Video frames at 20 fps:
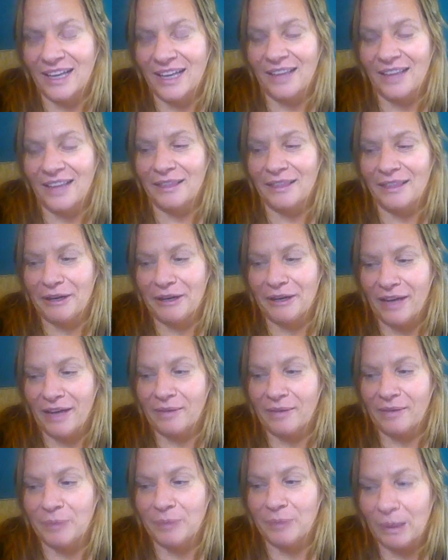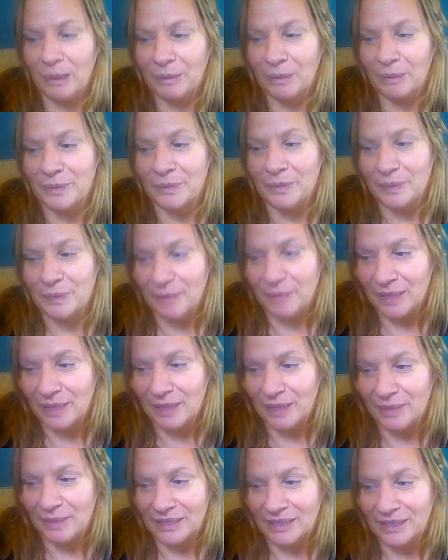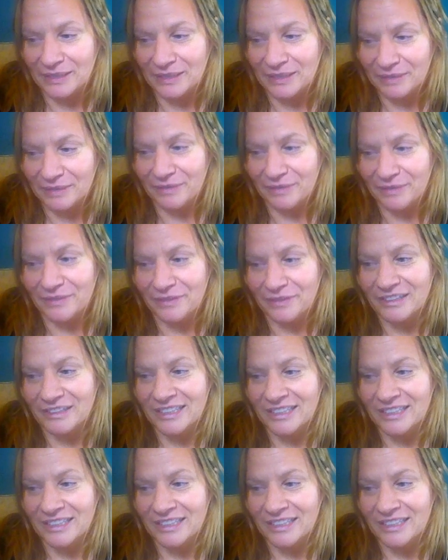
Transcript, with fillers: And they're having problems with me because of